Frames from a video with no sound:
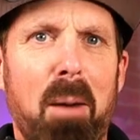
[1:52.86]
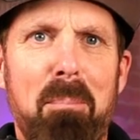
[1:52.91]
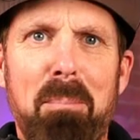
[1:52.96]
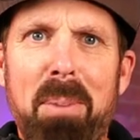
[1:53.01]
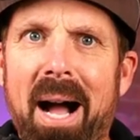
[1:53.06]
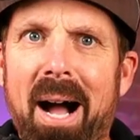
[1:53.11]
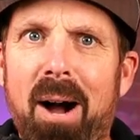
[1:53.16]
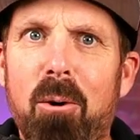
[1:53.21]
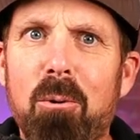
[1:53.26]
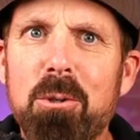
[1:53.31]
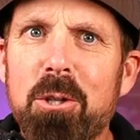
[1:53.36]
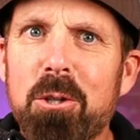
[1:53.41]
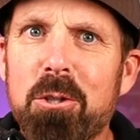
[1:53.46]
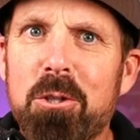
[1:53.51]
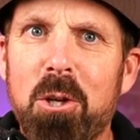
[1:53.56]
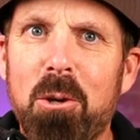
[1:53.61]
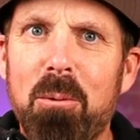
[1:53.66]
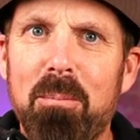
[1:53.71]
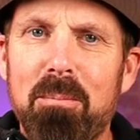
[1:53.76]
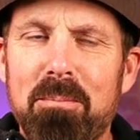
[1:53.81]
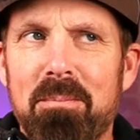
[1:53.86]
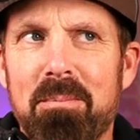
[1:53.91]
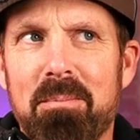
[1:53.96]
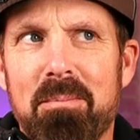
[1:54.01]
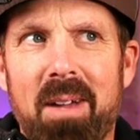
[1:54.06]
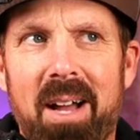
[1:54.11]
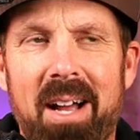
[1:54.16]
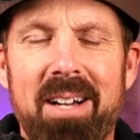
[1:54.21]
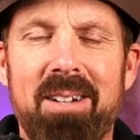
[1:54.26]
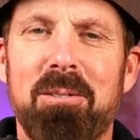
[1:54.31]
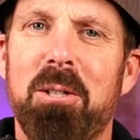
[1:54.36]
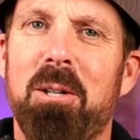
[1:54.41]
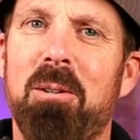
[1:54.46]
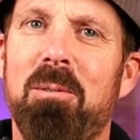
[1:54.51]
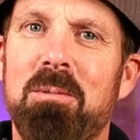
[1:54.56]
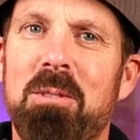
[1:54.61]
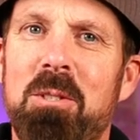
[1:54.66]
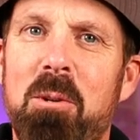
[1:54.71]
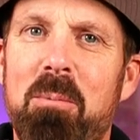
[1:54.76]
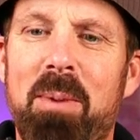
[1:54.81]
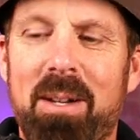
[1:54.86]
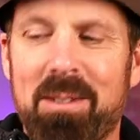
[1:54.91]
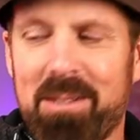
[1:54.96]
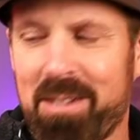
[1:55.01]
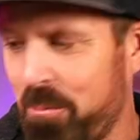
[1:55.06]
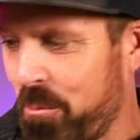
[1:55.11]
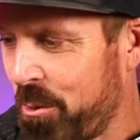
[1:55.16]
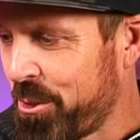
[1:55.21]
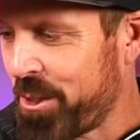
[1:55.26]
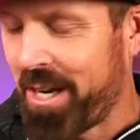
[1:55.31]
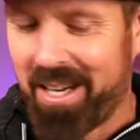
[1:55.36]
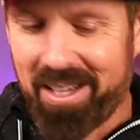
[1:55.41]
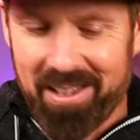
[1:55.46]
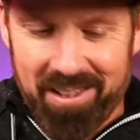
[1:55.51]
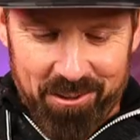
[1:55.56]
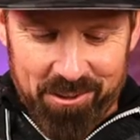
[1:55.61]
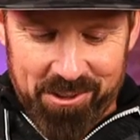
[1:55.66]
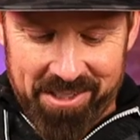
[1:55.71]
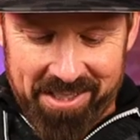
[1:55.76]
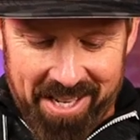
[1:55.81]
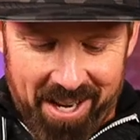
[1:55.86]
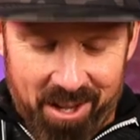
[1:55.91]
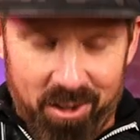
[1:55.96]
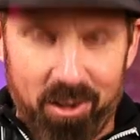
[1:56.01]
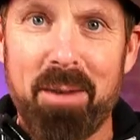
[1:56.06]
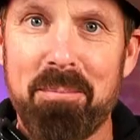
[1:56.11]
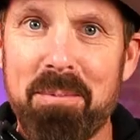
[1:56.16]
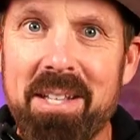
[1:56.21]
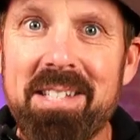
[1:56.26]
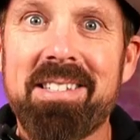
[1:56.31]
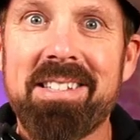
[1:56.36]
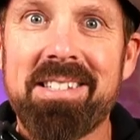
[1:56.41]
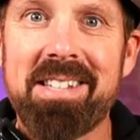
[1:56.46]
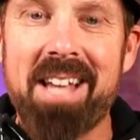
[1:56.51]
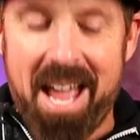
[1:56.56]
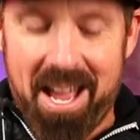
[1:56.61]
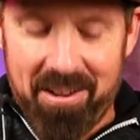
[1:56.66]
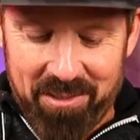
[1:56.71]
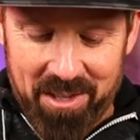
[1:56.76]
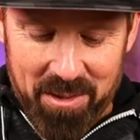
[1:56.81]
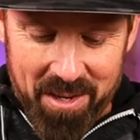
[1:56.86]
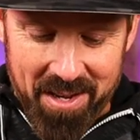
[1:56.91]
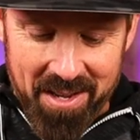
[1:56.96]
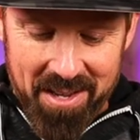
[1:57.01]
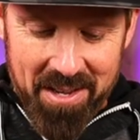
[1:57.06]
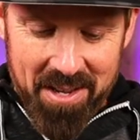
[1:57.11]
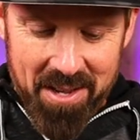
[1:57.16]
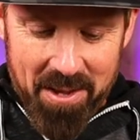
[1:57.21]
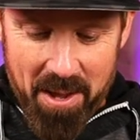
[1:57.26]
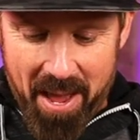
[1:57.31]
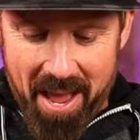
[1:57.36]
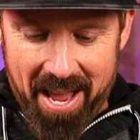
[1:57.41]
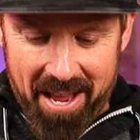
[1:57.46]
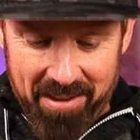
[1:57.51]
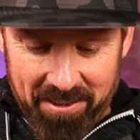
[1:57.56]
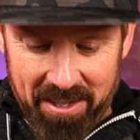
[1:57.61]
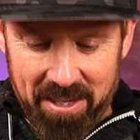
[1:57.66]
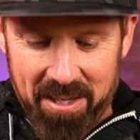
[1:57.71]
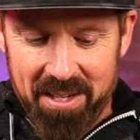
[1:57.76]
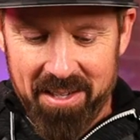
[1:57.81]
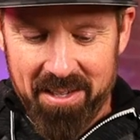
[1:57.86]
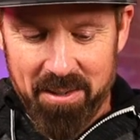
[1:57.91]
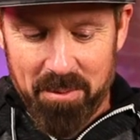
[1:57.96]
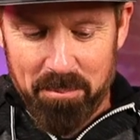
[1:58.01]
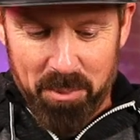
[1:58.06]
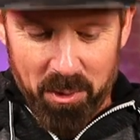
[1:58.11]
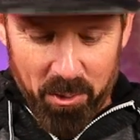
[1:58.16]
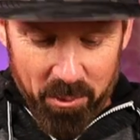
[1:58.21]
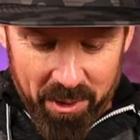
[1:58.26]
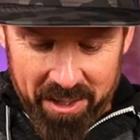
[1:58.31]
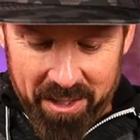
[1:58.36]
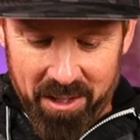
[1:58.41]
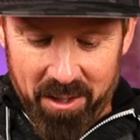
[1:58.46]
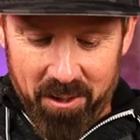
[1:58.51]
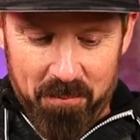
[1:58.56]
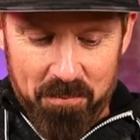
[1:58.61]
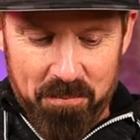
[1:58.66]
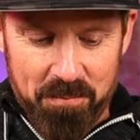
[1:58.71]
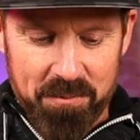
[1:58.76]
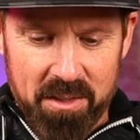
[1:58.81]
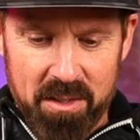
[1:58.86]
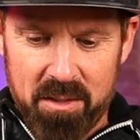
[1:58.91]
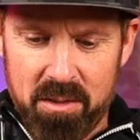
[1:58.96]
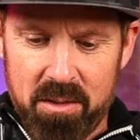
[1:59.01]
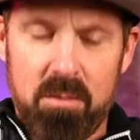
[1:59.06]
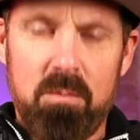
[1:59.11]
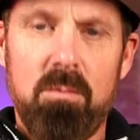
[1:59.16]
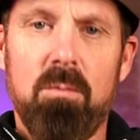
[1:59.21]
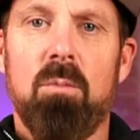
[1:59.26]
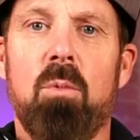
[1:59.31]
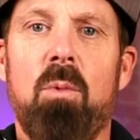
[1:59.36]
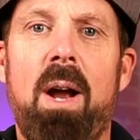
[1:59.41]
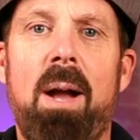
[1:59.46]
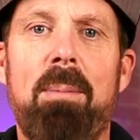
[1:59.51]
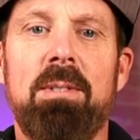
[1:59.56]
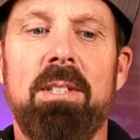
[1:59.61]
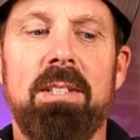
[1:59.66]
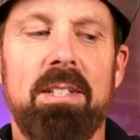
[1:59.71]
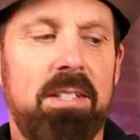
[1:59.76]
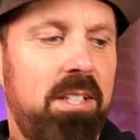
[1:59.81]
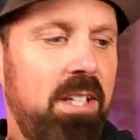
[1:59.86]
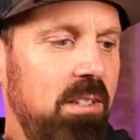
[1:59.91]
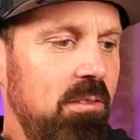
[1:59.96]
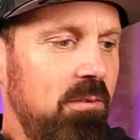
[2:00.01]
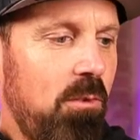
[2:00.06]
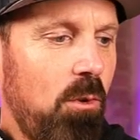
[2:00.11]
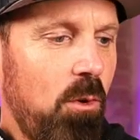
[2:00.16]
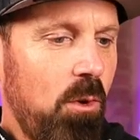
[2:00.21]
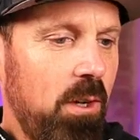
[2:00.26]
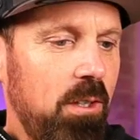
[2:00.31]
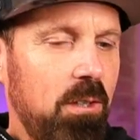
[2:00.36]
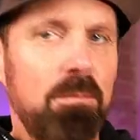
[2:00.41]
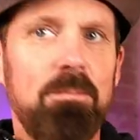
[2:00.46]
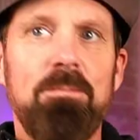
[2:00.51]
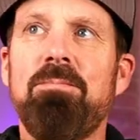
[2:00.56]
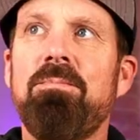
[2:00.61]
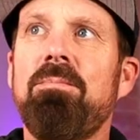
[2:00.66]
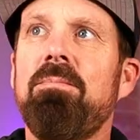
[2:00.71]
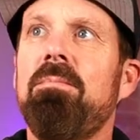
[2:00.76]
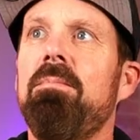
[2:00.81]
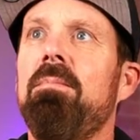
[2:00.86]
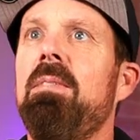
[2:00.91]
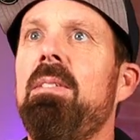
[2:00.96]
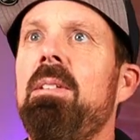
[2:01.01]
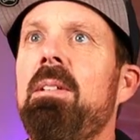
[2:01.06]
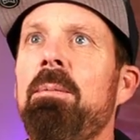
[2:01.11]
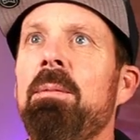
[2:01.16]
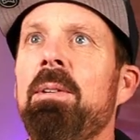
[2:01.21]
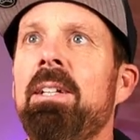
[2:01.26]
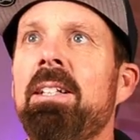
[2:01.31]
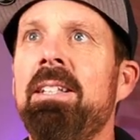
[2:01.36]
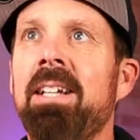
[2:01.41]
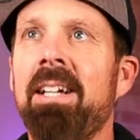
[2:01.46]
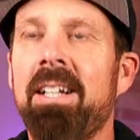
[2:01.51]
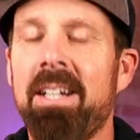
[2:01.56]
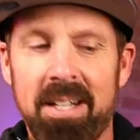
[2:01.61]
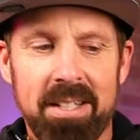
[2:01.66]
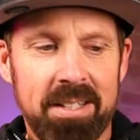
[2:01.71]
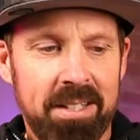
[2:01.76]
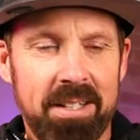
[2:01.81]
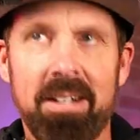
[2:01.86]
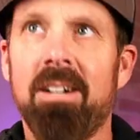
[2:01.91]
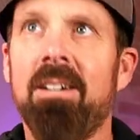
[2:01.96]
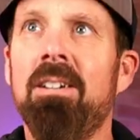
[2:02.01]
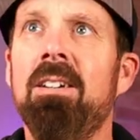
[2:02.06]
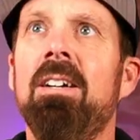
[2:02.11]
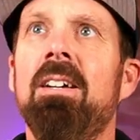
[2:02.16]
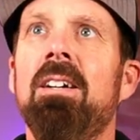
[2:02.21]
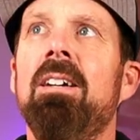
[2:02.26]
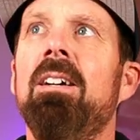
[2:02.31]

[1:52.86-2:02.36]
pound or two, I don't know, 2 pounds. I wish I had a little scale. This is a heavy, heavy burrito. Wrapped in the tin foil, get that out of there.